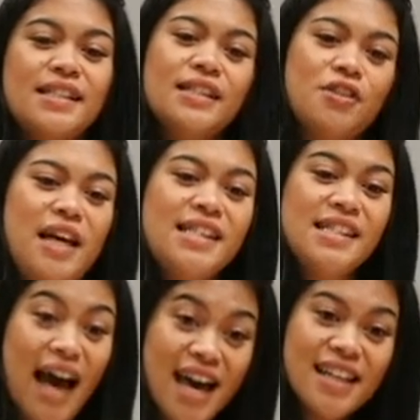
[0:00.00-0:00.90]
So that's
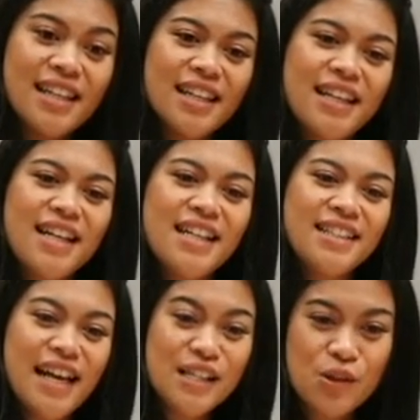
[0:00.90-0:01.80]
that.
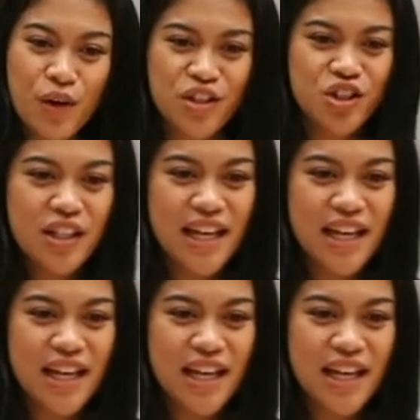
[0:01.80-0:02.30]
Next question